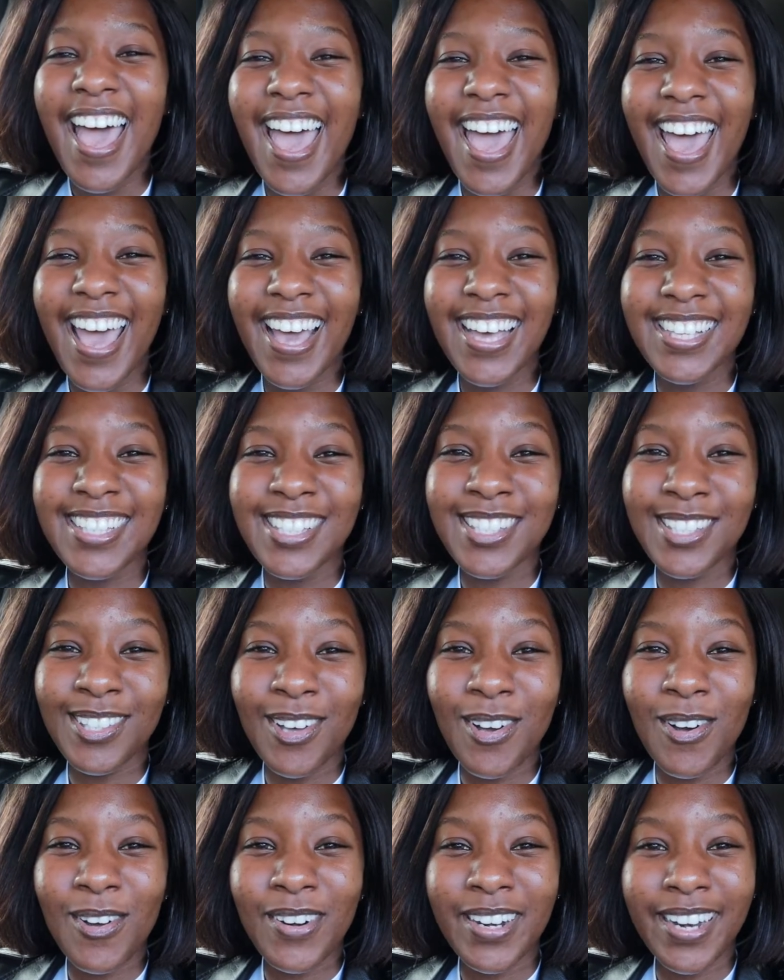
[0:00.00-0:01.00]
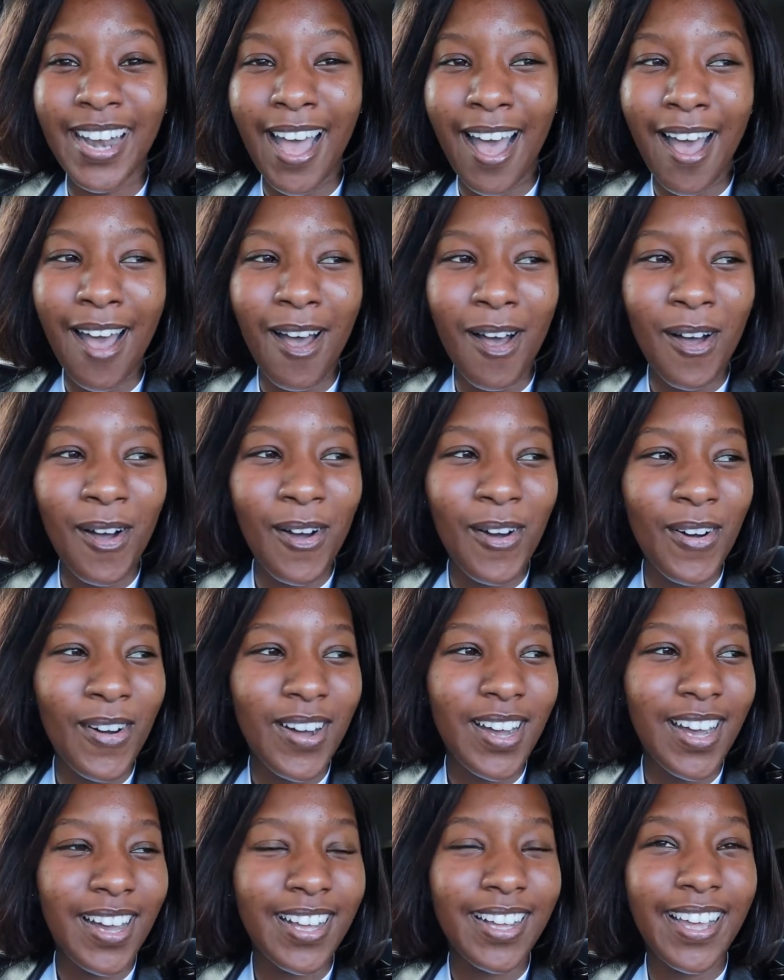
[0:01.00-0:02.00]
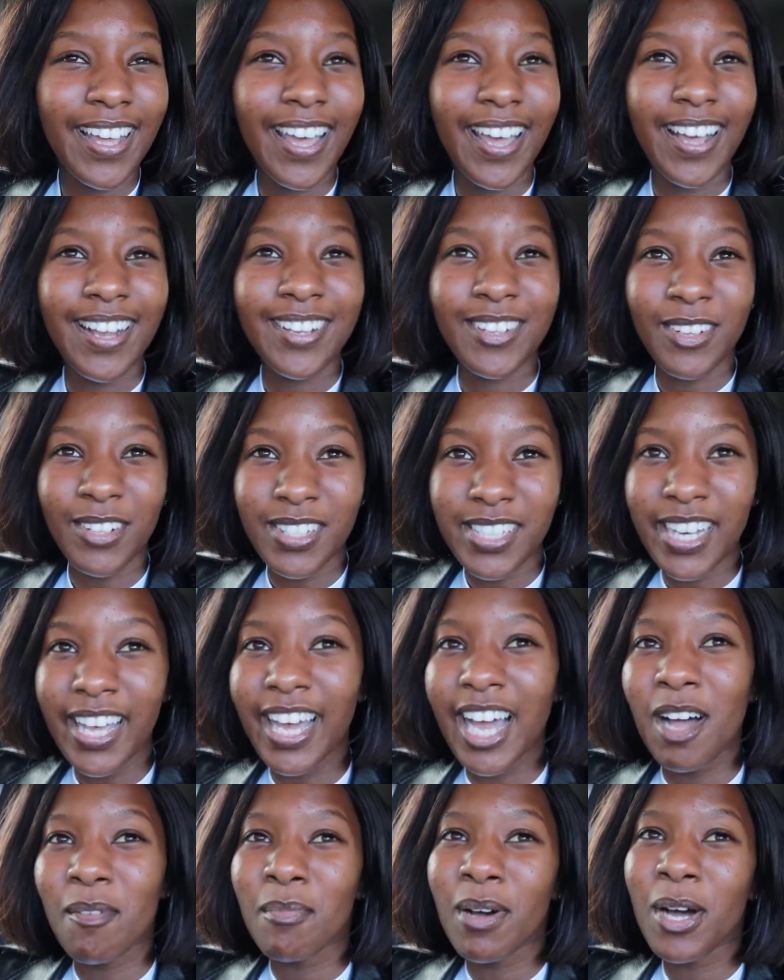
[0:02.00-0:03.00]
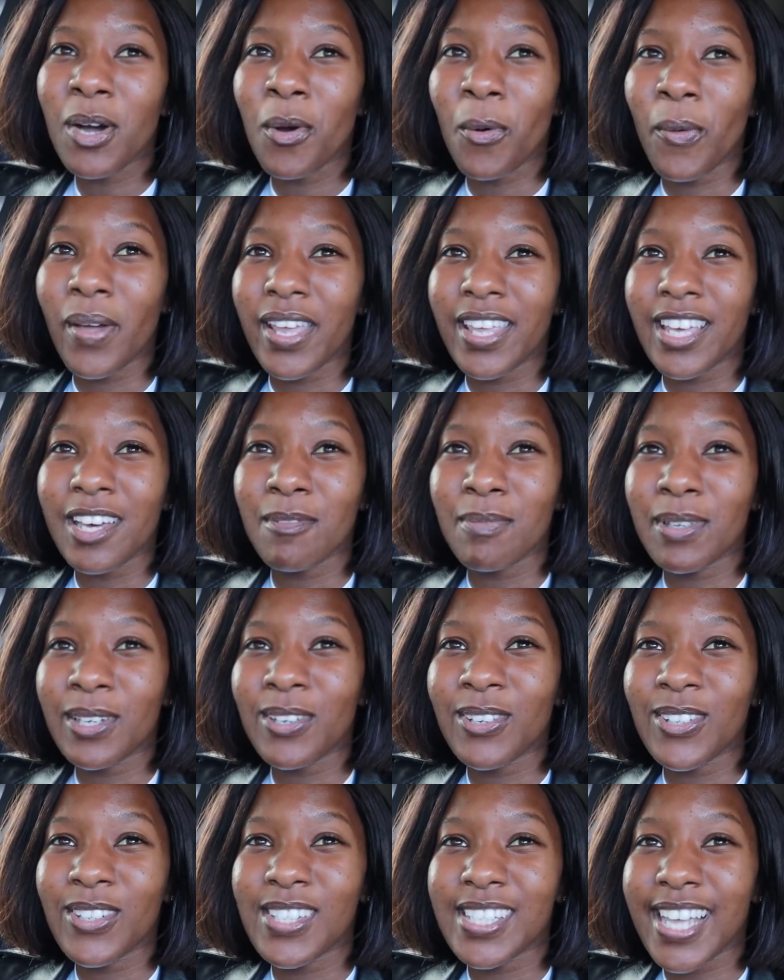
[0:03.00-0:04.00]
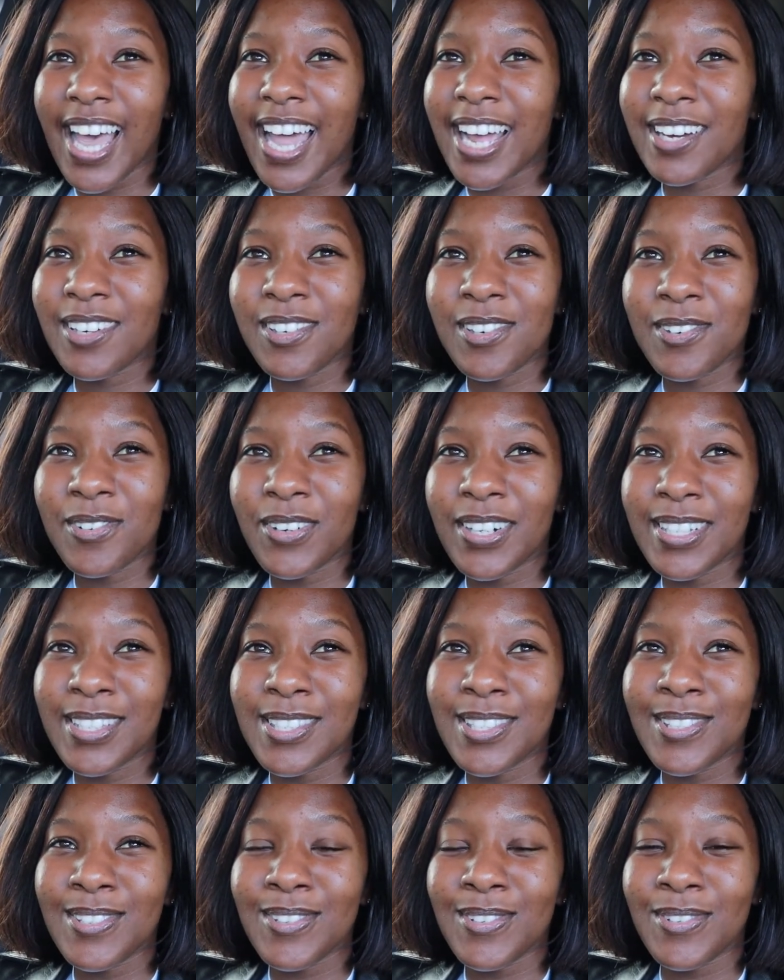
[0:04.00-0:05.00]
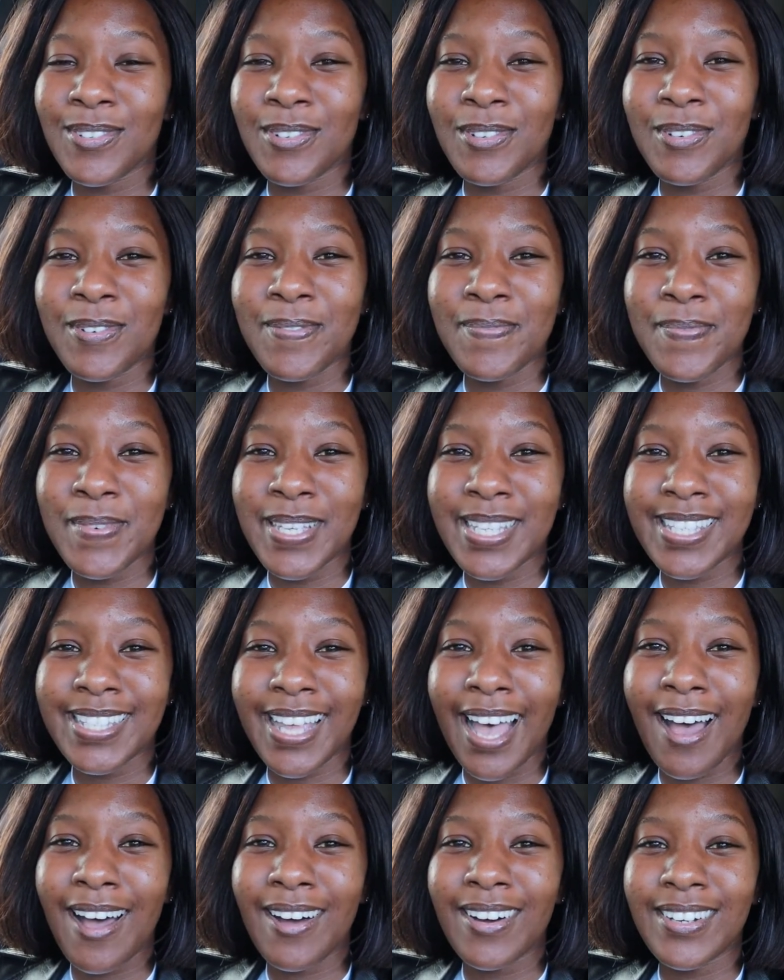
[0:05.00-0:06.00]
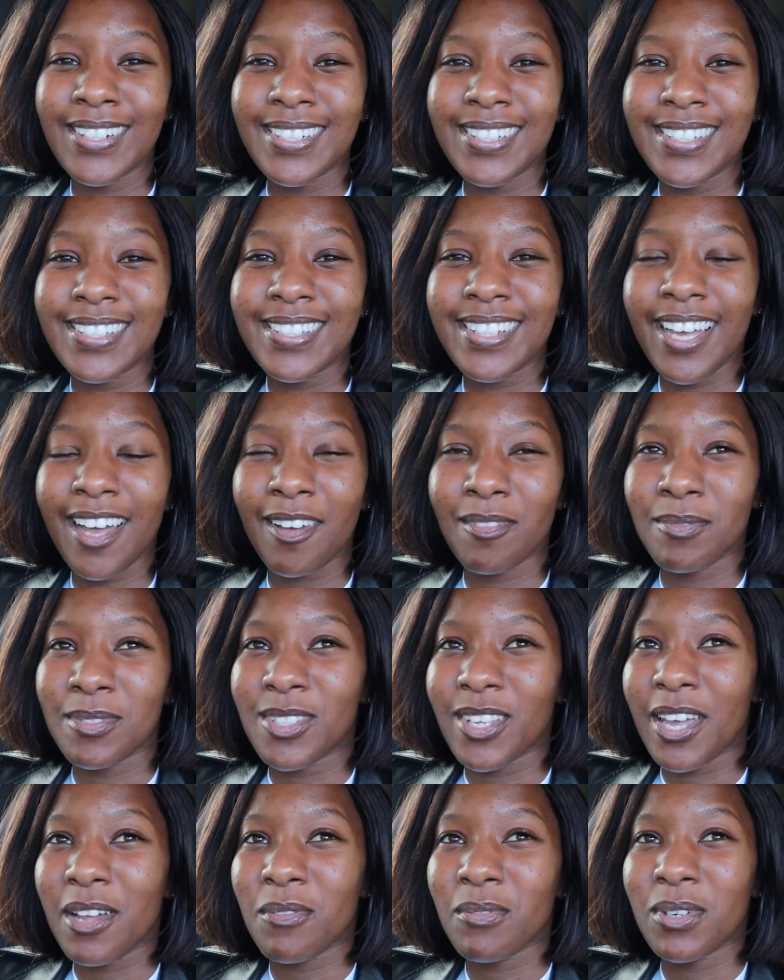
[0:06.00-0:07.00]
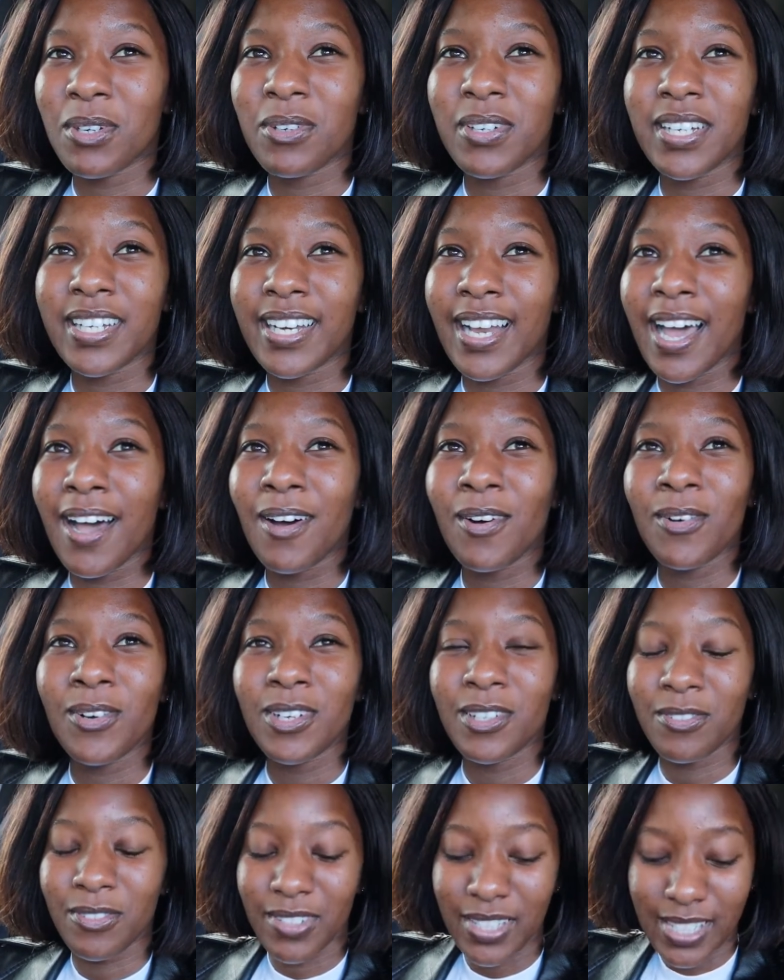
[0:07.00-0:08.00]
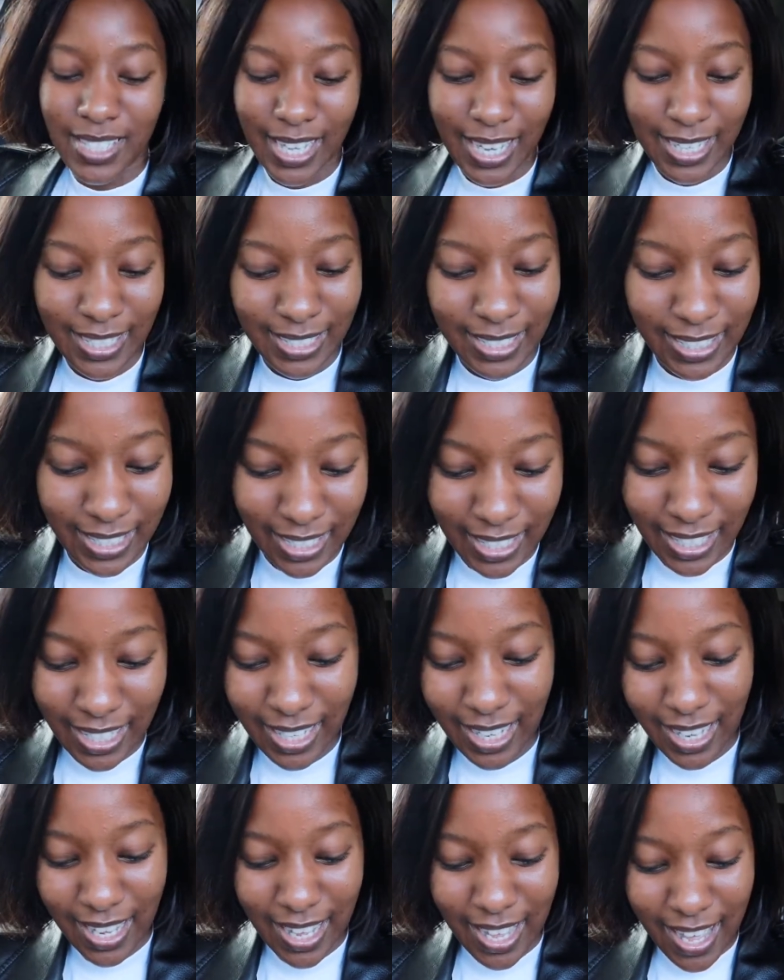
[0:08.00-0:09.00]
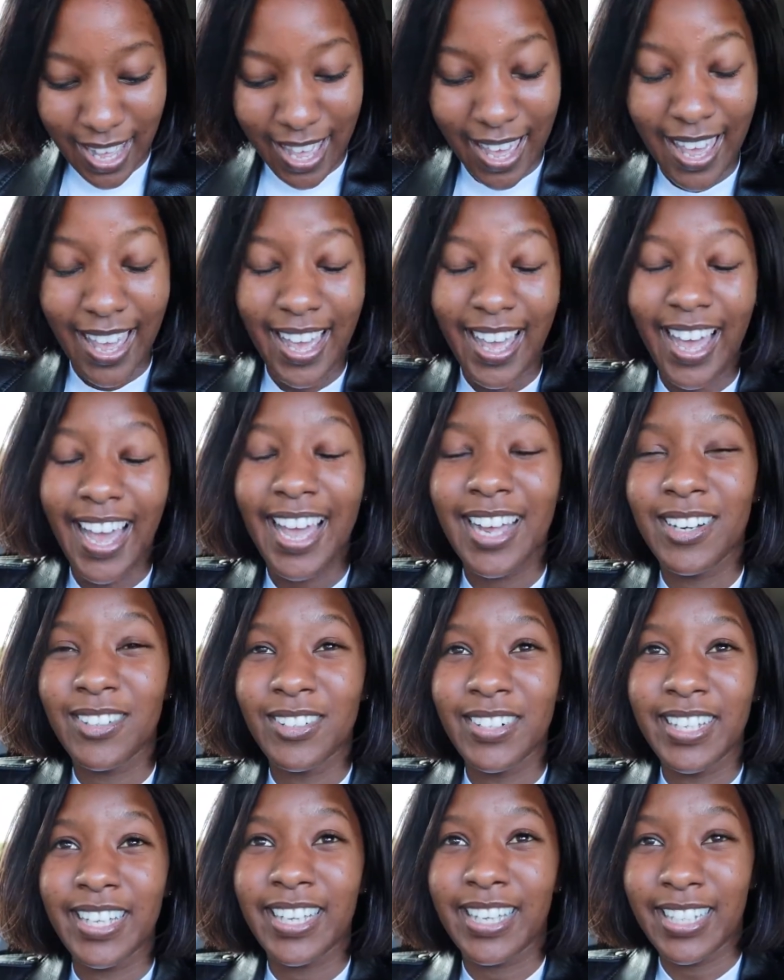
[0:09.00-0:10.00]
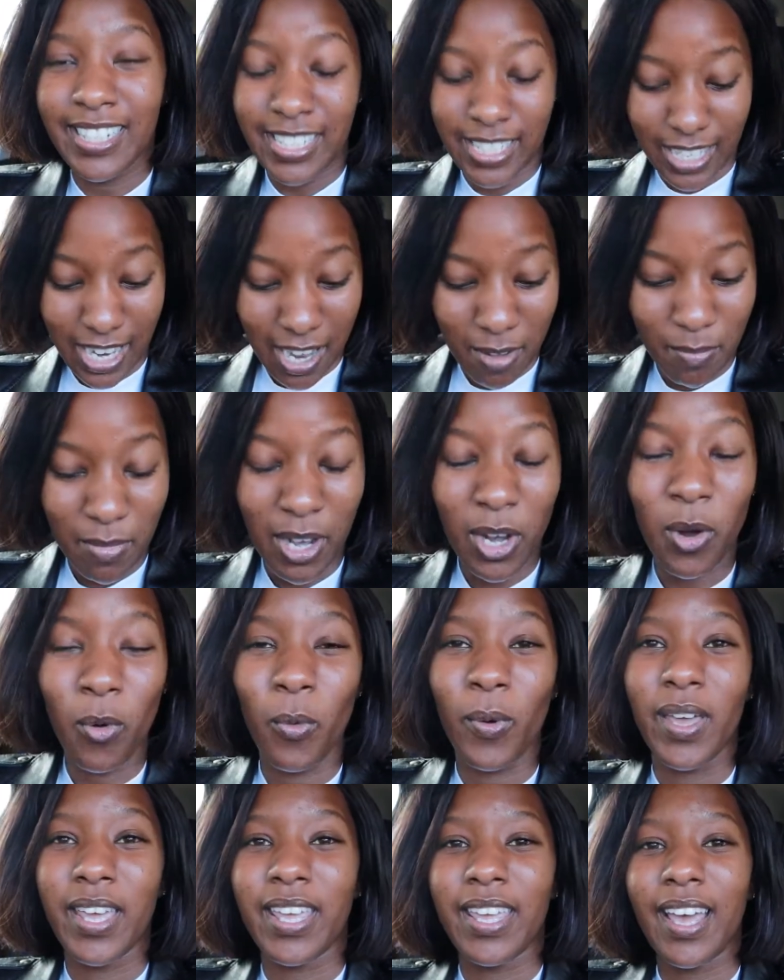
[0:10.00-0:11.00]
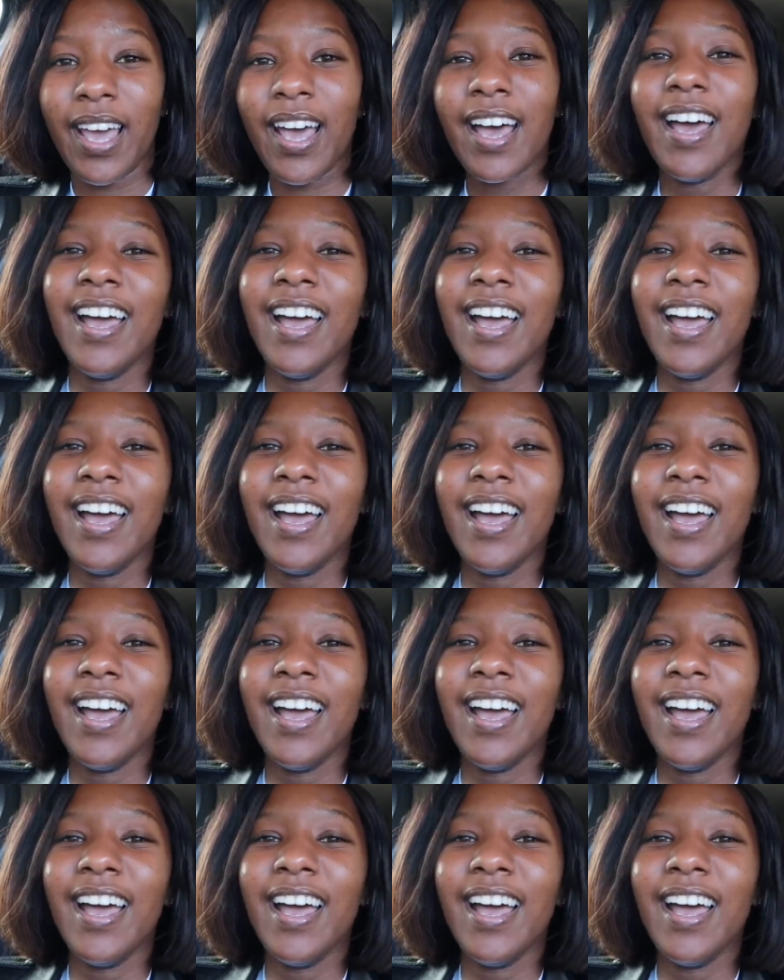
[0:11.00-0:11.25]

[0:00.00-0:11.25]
And so now ndiyothenga amagwinya because I don't want to miss out. Come January now all of a sudden I don't get amagwinya.